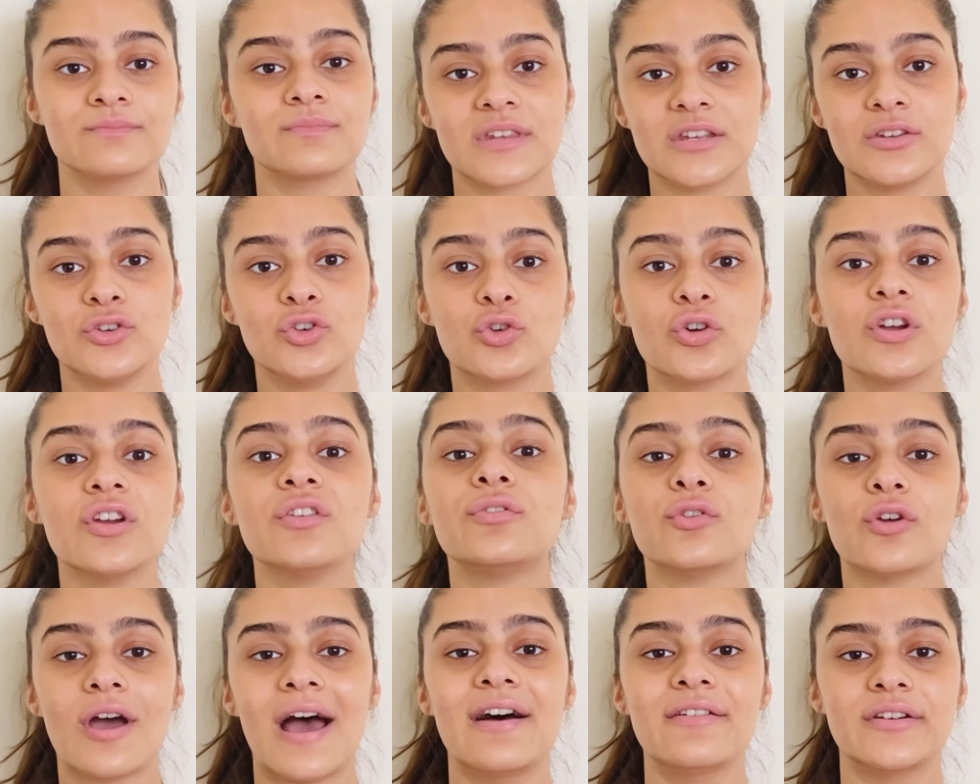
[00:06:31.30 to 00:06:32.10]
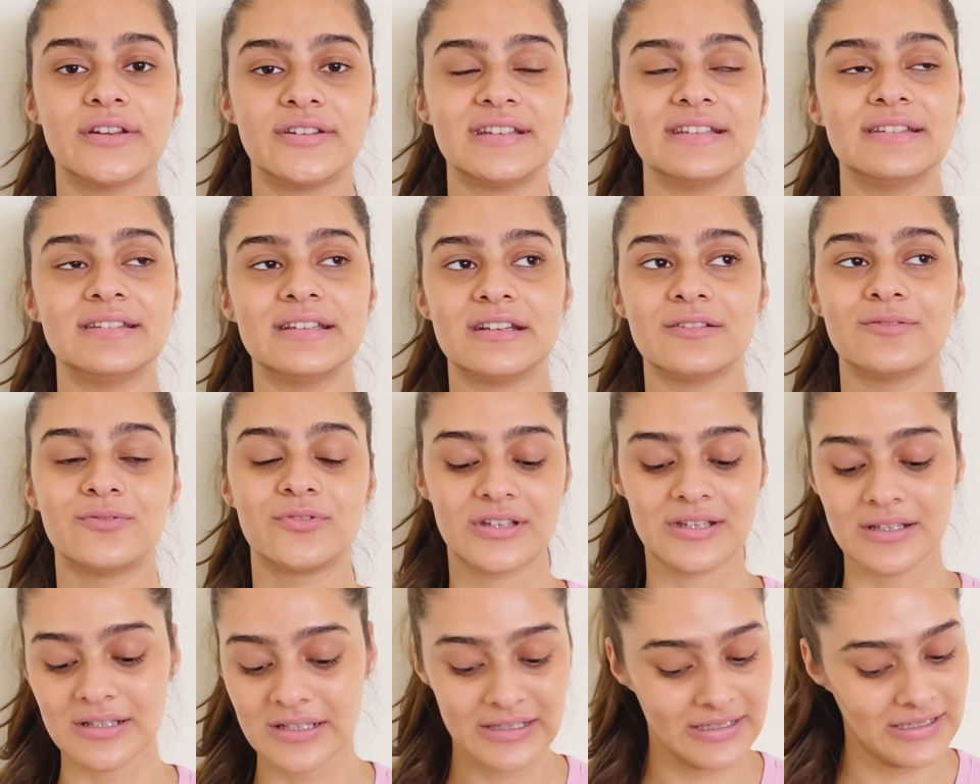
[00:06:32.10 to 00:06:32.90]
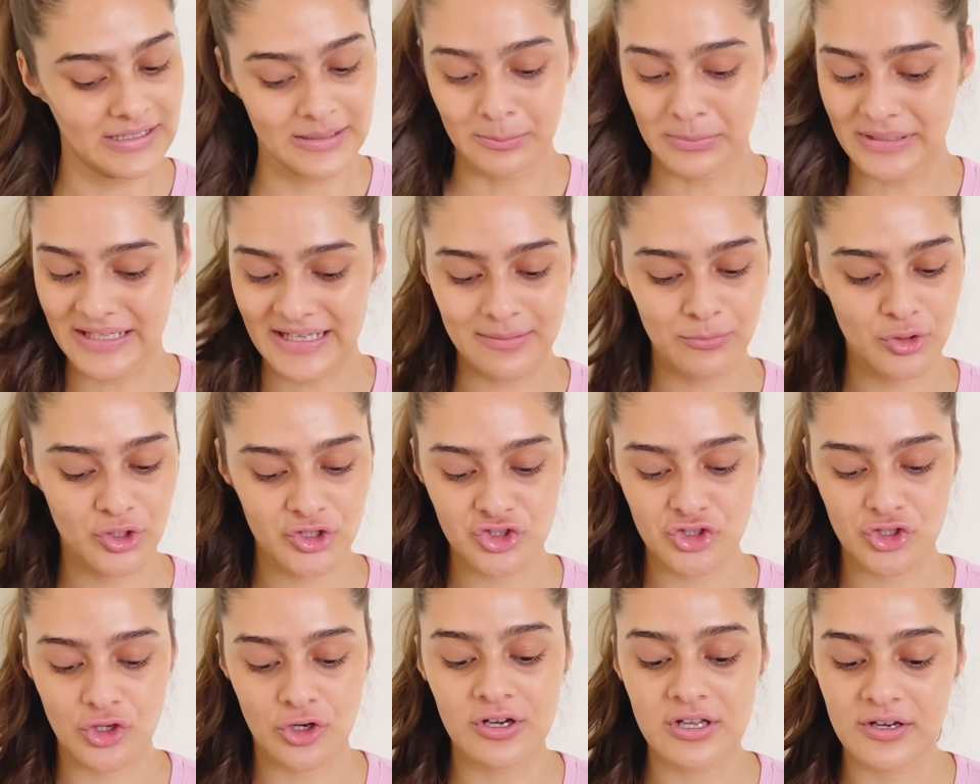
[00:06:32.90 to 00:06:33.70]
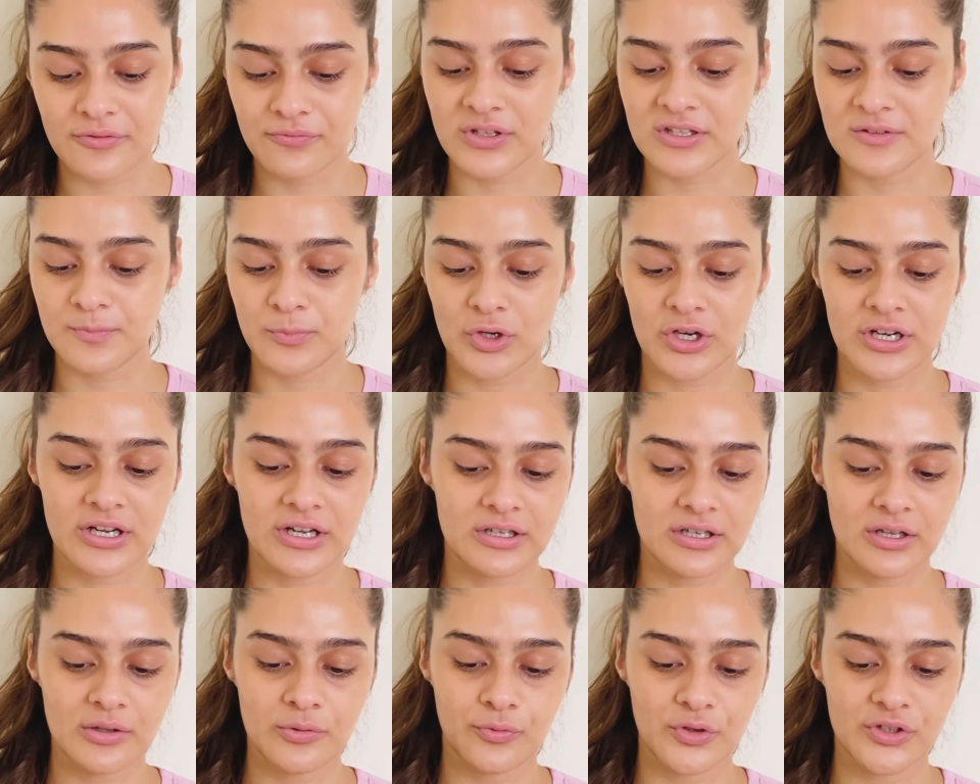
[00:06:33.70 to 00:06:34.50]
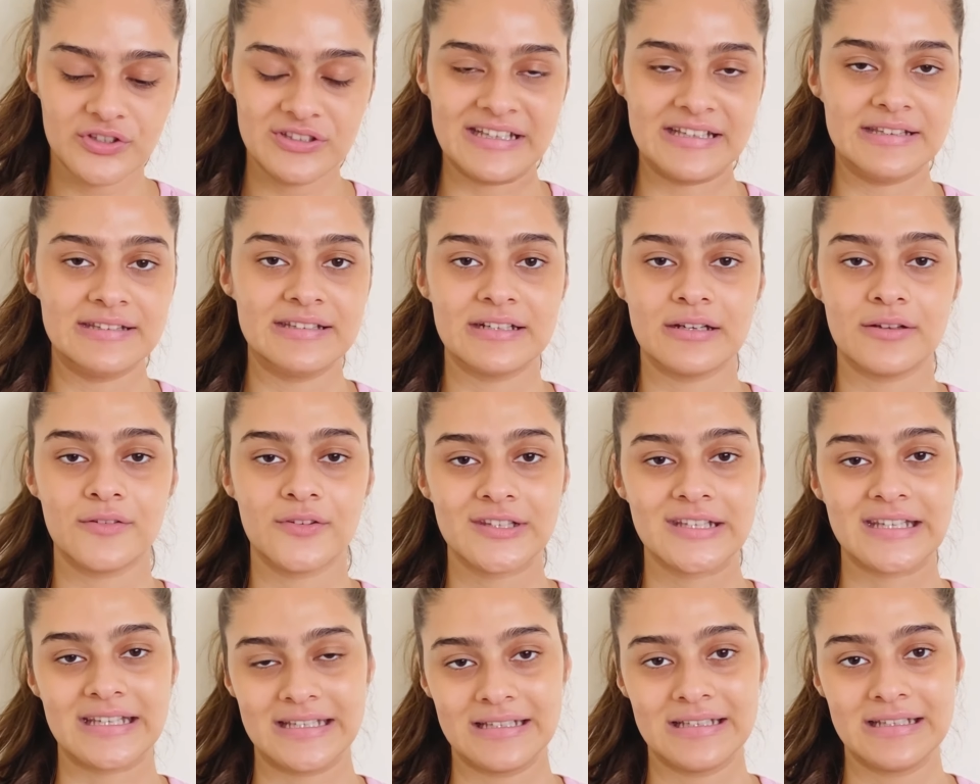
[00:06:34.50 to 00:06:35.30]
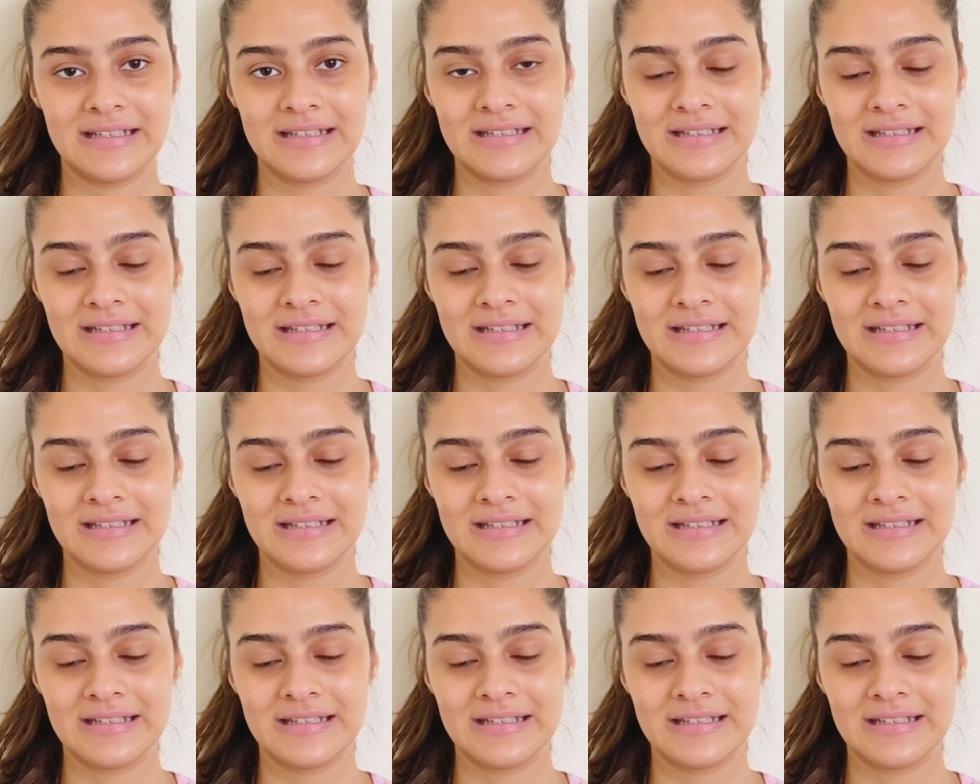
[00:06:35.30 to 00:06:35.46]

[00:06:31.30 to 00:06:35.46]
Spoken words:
if you have a sensitive skin. But I'm not sure if this product is for sensitive skin,